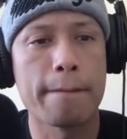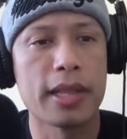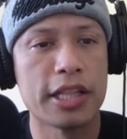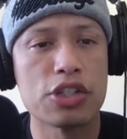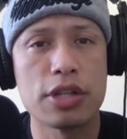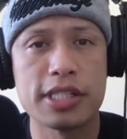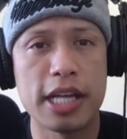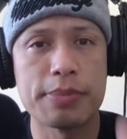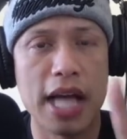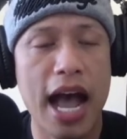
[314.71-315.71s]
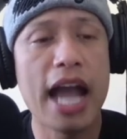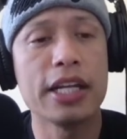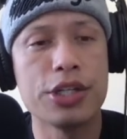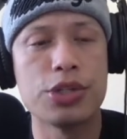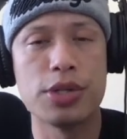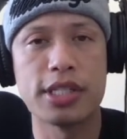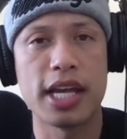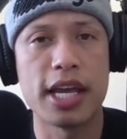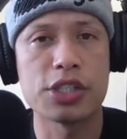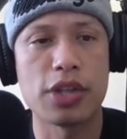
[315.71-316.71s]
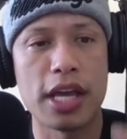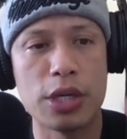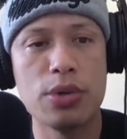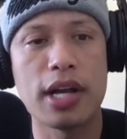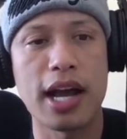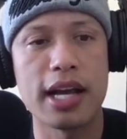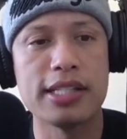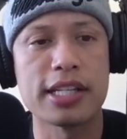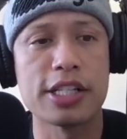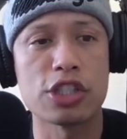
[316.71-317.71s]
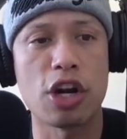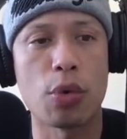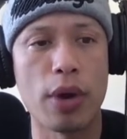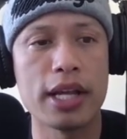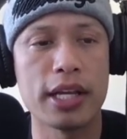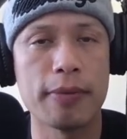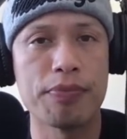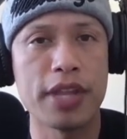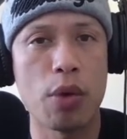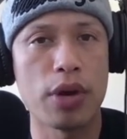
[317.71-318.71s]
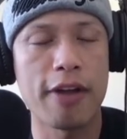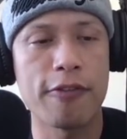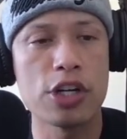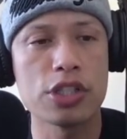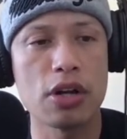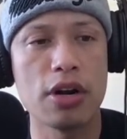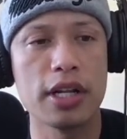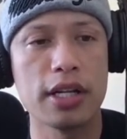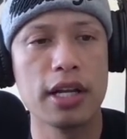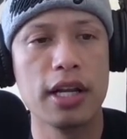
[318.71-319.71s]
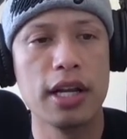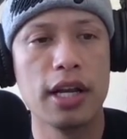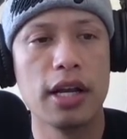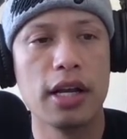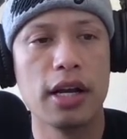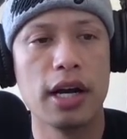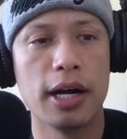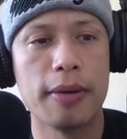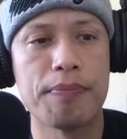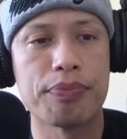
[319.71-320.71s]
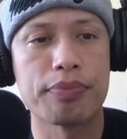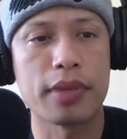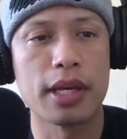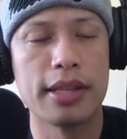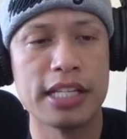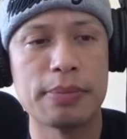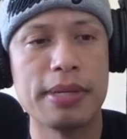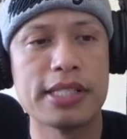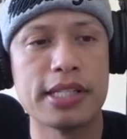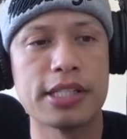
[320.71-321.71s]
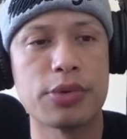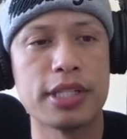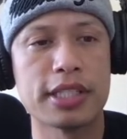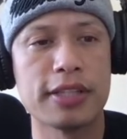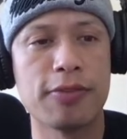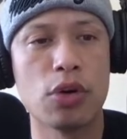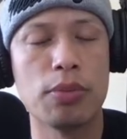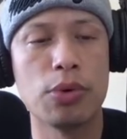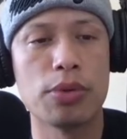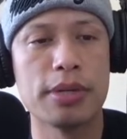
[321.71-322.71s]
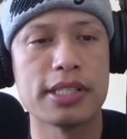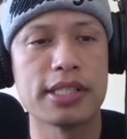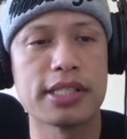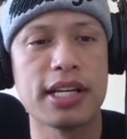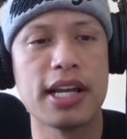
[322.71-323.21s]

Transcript: these are the steps I need you to take so that you guys can start ranking. Now, when I first started um, this business, three sixty photo booth business,